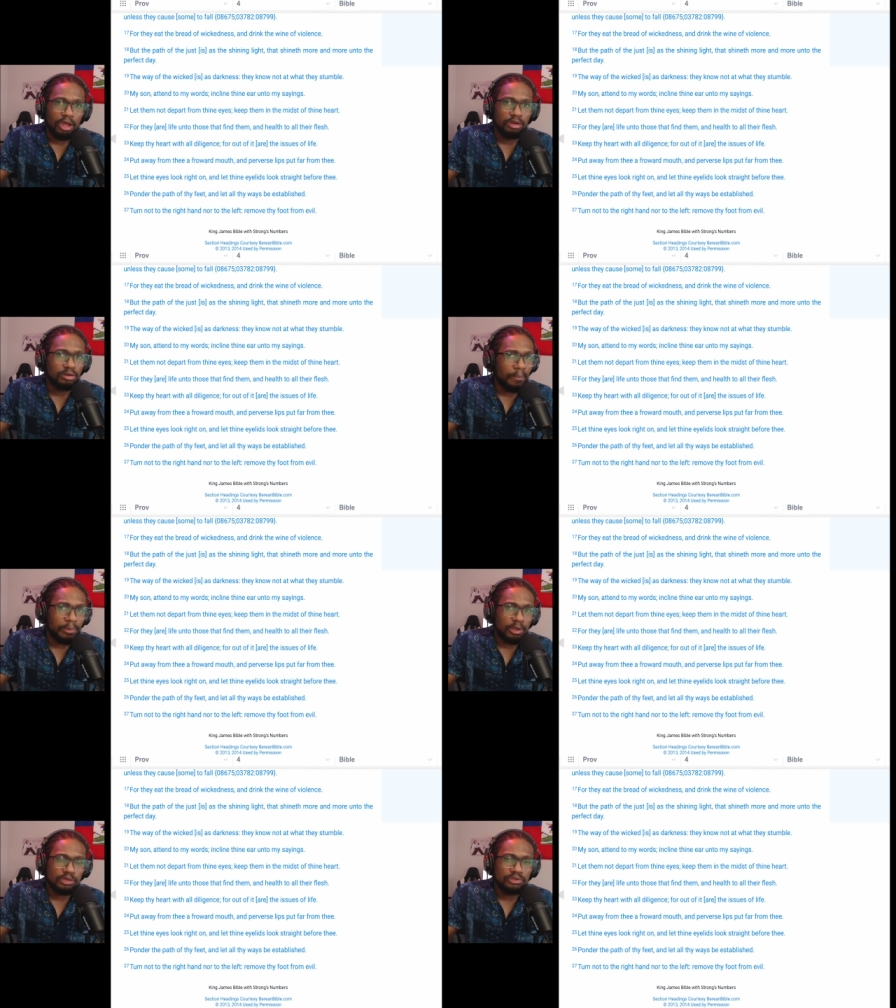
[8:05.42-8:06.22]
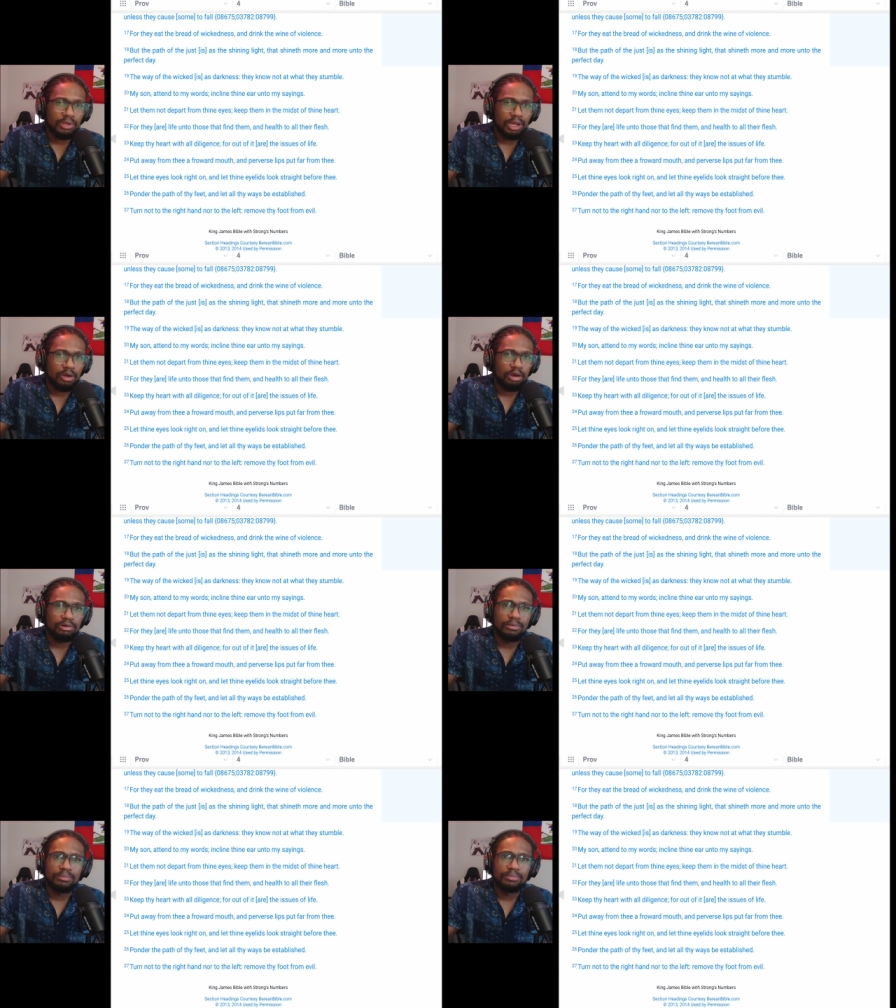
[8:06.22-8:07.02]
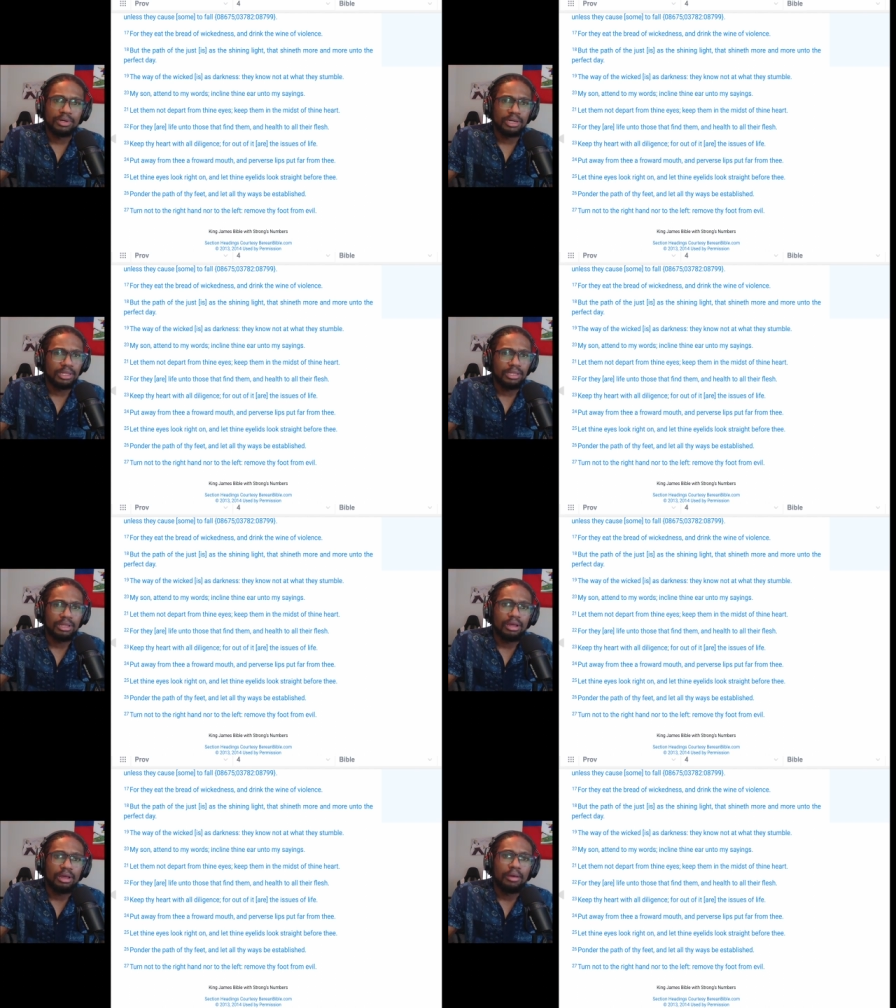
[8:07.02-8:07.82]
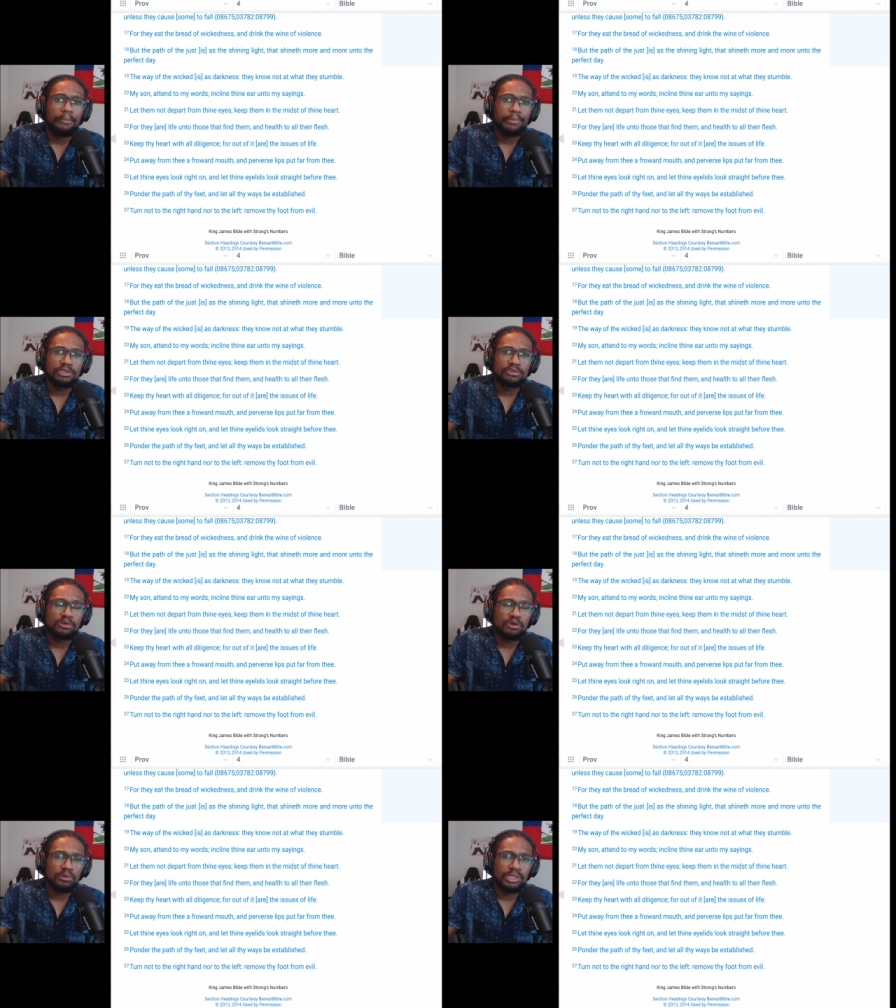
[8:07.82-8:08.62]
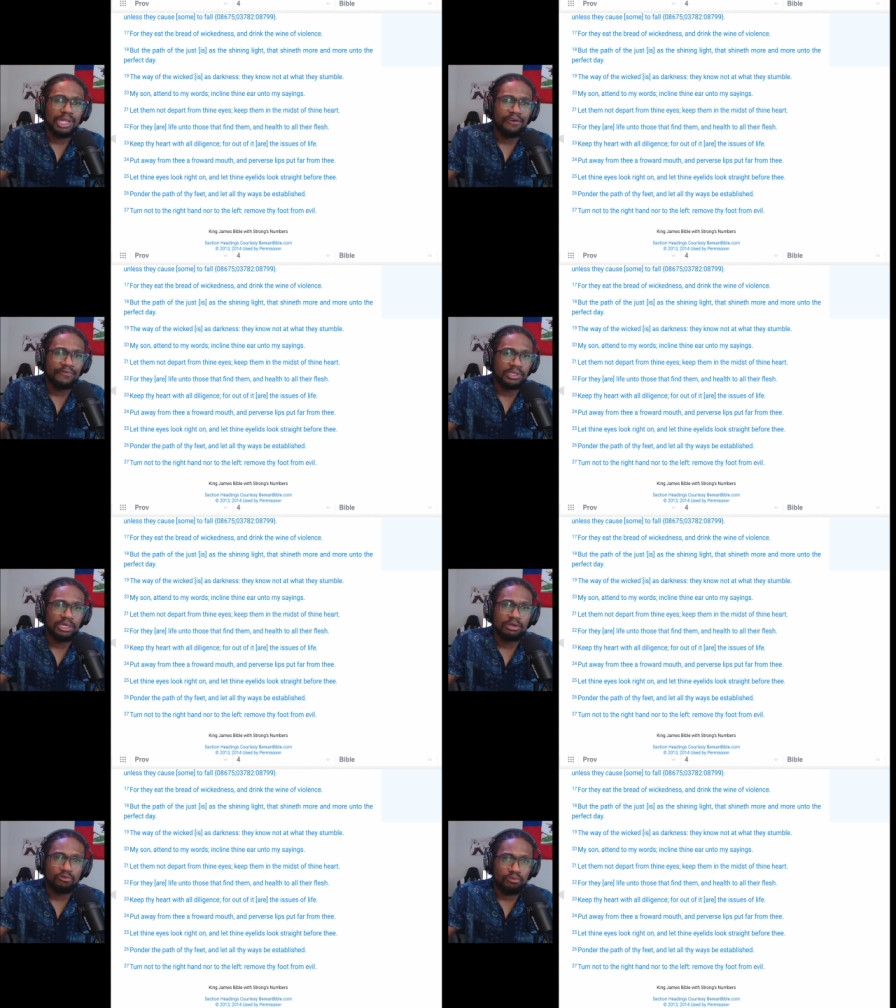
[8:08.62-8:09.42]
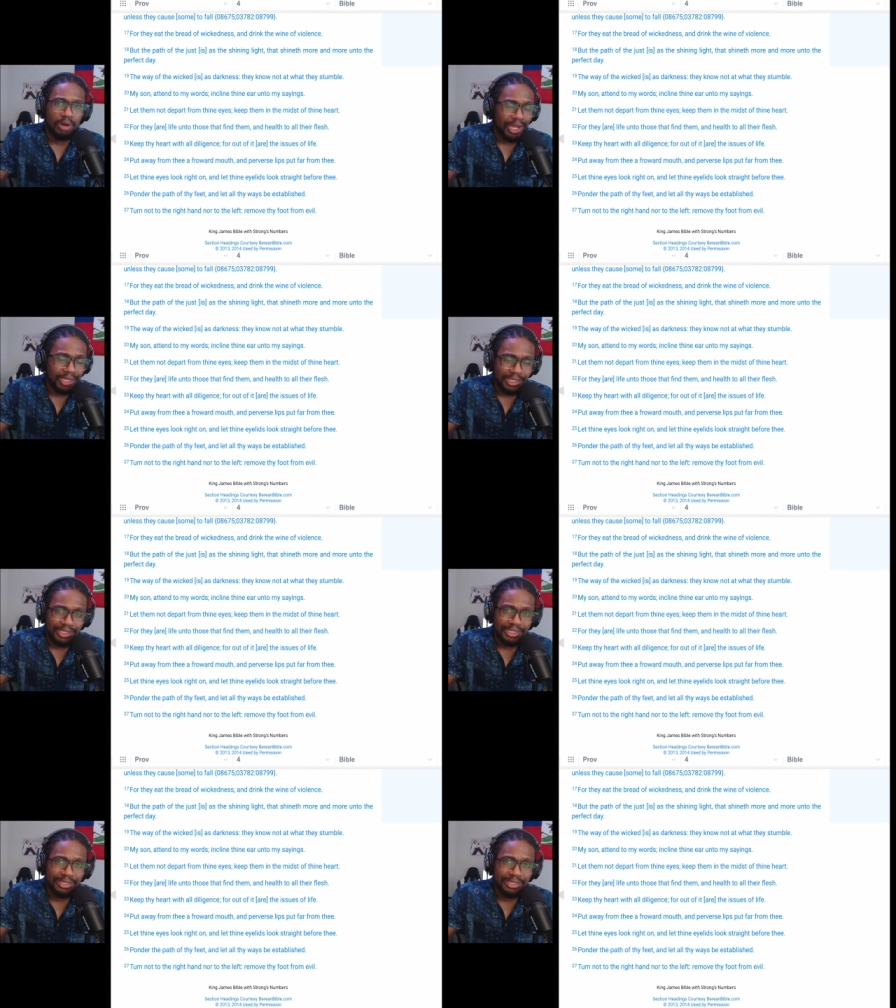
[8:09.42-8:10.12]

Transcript: not because you got a lot of money means you're doing everything right.